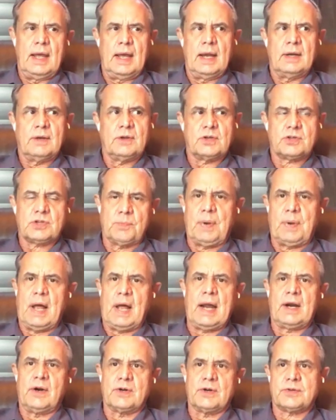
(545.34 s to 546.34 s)
and the
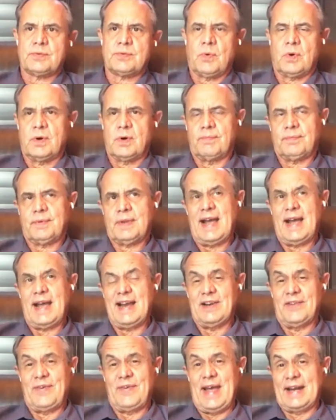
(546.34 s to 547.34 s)
suppliers were
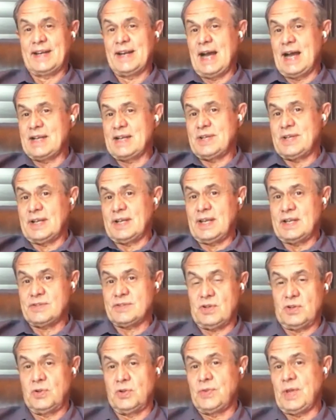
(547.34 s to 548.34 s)
kind of agnostic
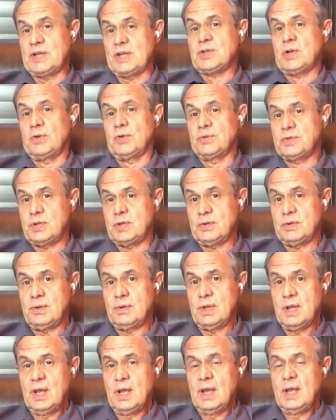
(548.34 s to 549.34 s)
as to who they sold
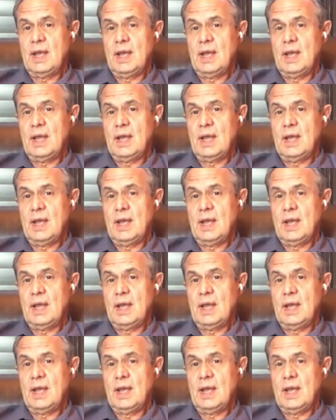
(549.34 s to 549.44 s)
to.